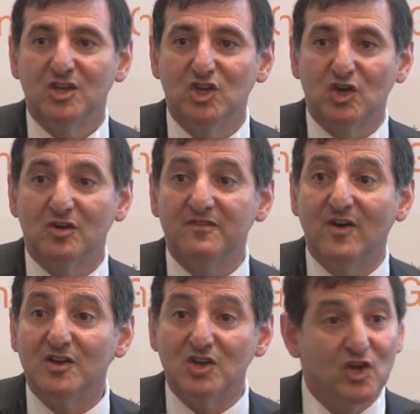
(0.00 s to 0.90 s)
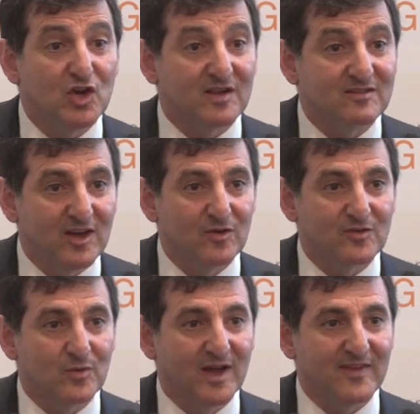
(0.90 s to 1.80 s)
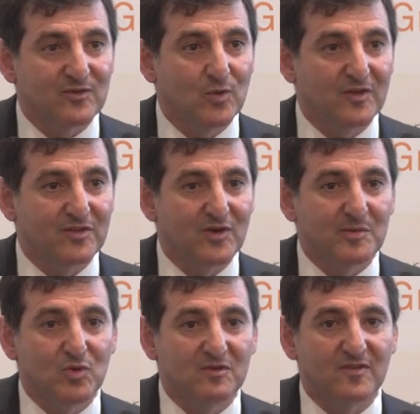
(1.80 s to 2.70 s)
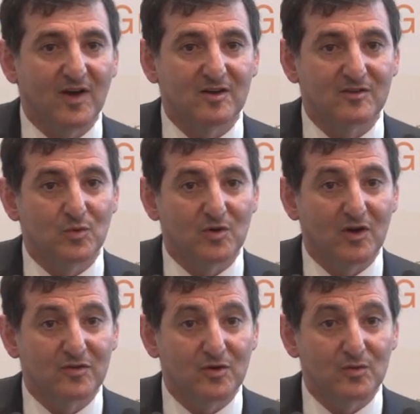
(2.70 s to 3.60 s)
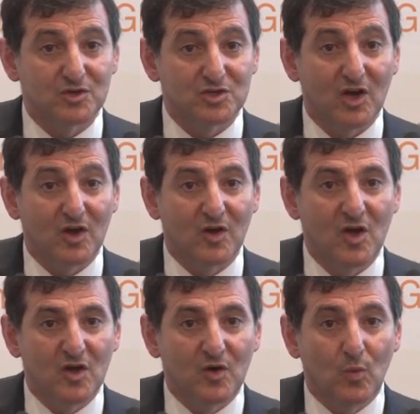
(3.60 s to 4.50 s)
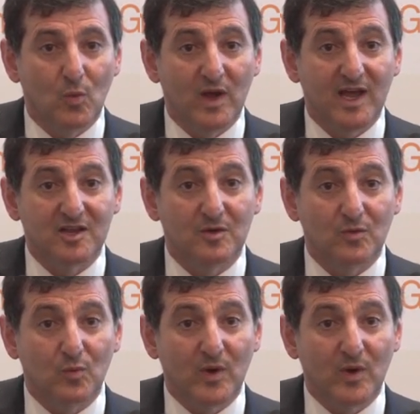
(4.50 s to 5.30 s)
You've got to find your earnings elsewhere, and that's what the three portfolios we'll go through will show, where you